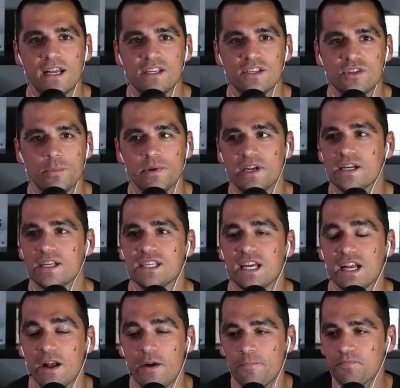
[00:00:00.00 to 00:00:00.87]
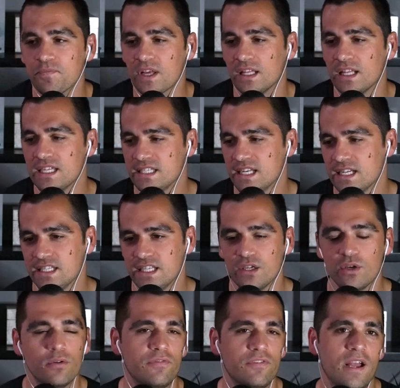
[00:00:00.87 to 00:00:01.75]
And so because like, let's say a
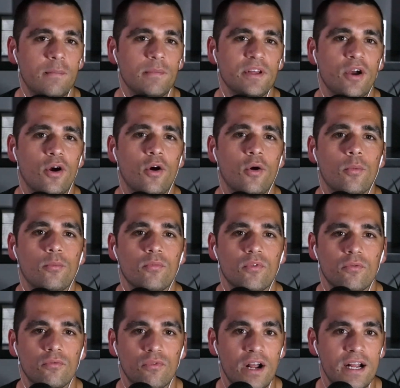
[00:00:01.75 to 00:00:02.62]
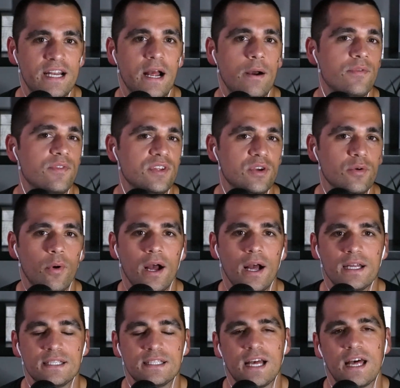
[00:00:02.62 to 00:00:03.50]
single family home right now in the
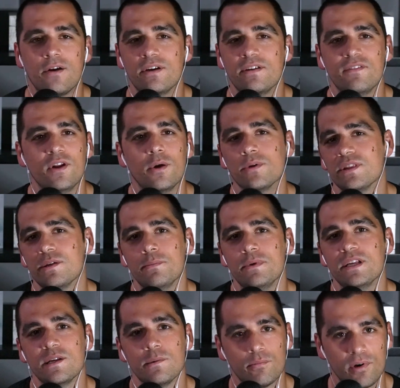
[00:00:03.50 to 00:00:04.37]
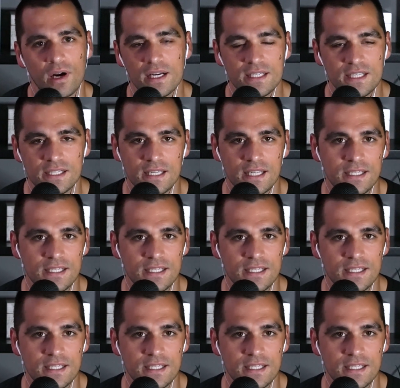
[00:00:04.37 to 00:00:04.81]
US, I don't even know what the median price is.